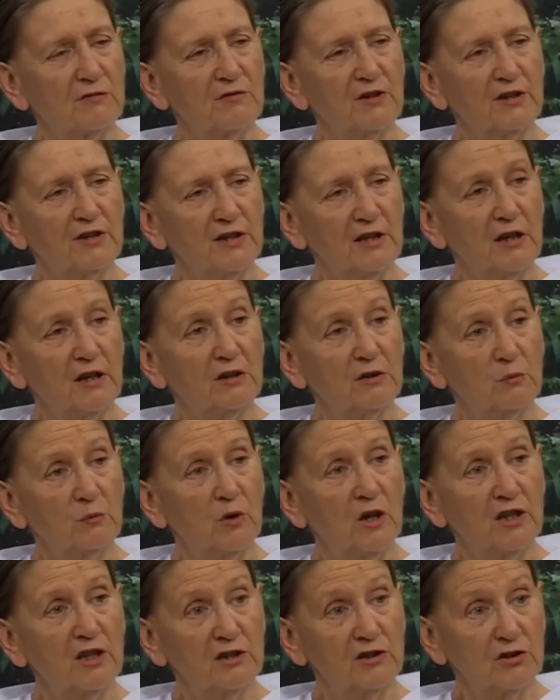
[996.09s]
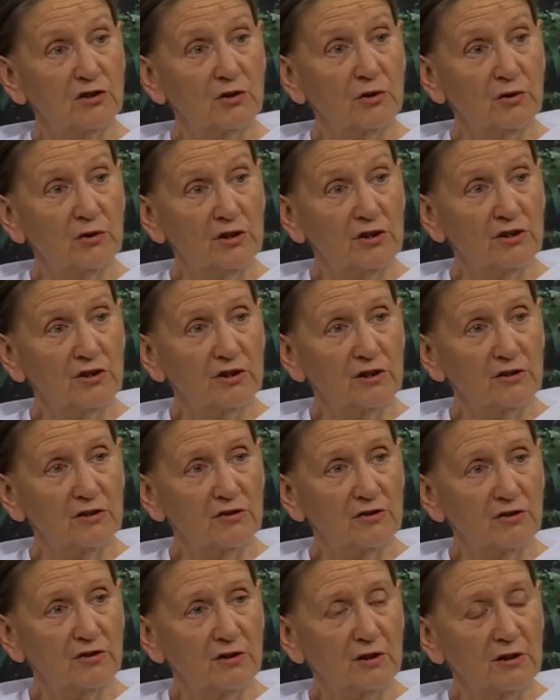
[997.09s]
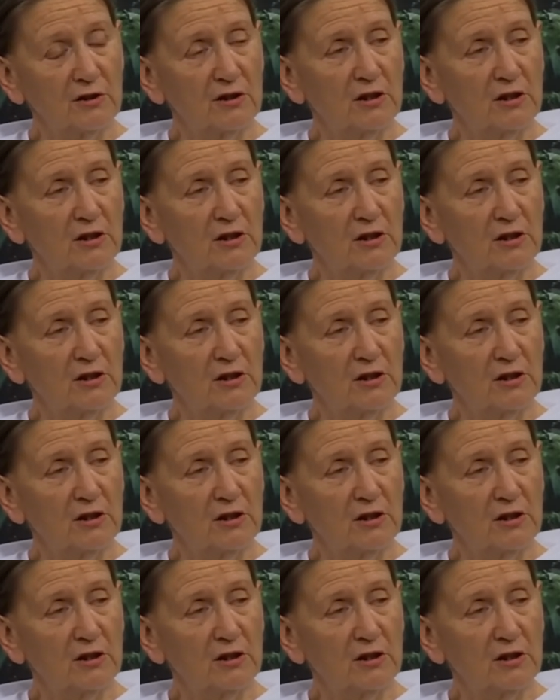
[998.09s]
very unwise choices,